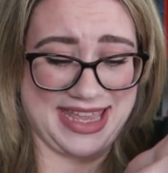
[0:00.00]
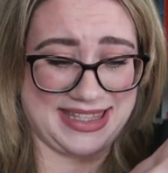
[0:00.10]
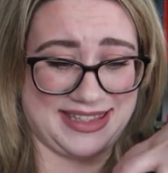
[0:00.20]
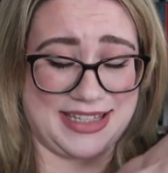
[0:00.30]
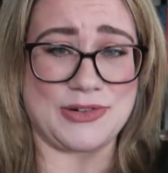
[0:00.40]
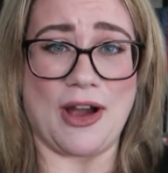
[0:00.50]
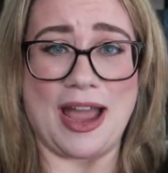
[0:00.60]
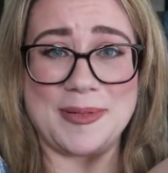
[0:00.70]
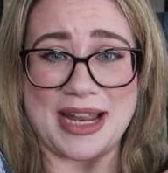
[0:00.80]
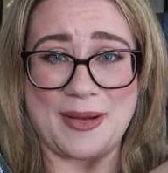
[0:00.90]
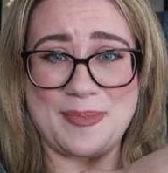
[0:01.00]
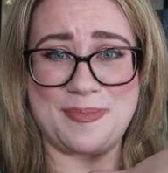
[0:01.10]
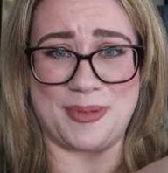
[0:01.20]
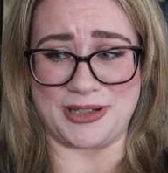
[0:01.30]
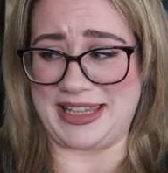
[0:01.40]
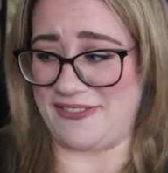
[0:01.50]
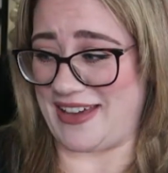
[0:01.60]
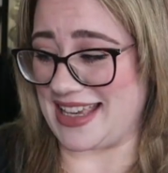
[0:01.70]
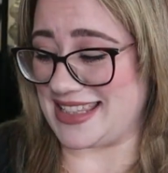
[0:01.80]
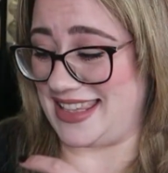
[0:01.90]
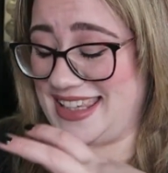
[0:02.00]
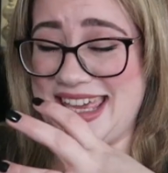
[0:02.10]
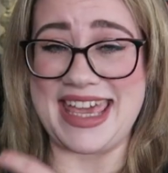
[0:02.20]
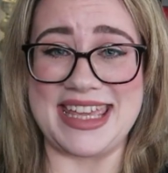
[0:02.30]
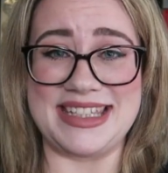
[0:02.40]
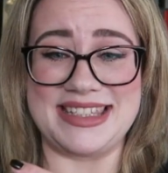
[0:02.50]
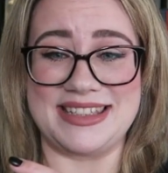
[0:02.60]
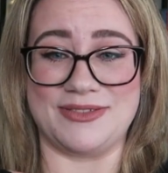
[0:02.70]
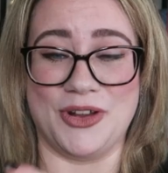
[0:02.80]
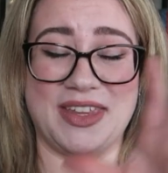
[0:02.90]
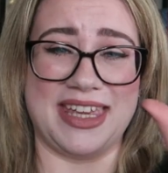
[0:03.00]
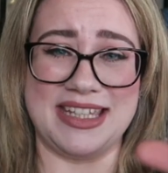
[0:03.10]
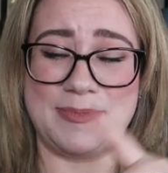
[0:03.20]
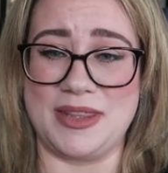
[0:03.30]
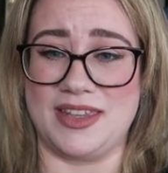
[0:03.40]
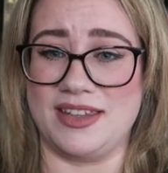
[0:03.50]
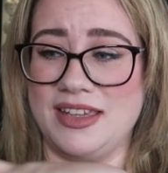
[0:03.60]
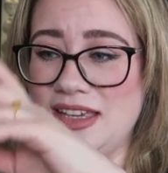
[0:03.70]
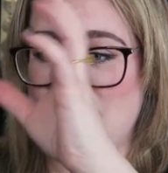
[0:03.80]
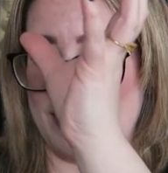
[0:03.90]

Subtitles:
is described and how it bodily affects the kids, well, not the kids, but the